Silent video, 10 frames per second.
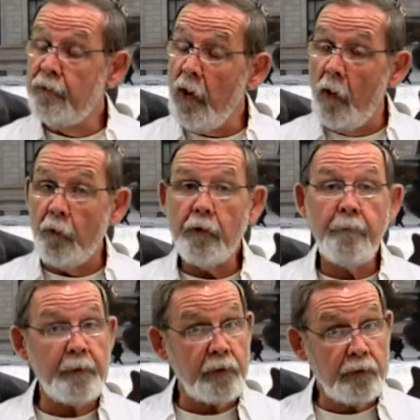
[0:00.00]
don't
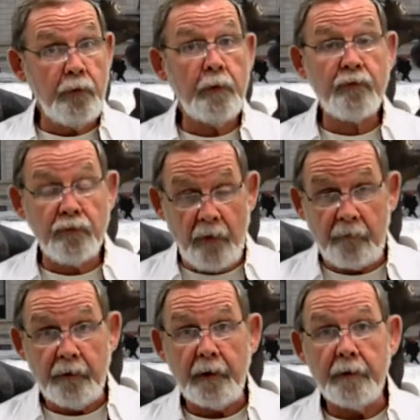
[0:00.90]
be too
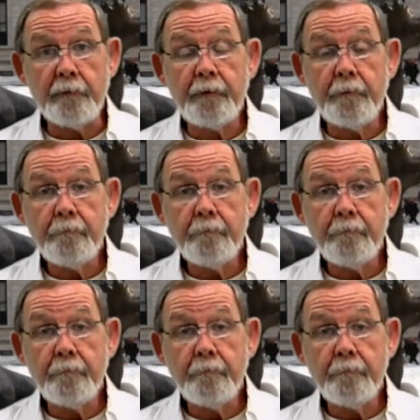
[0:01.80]
extravagant.